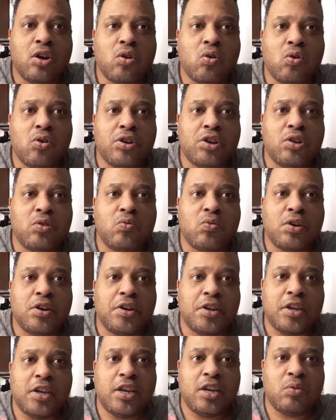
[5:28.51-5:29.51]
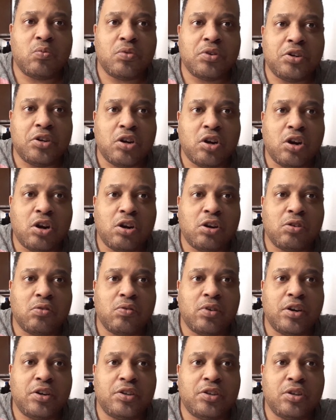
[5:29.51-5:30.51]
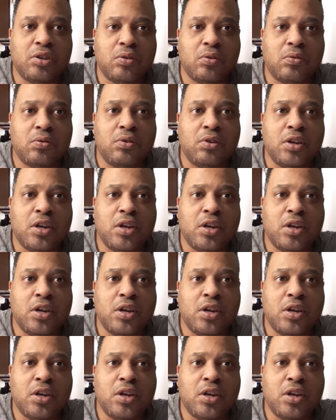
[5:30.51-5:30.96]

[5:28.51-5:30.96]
or you want to eat when you're hungry too.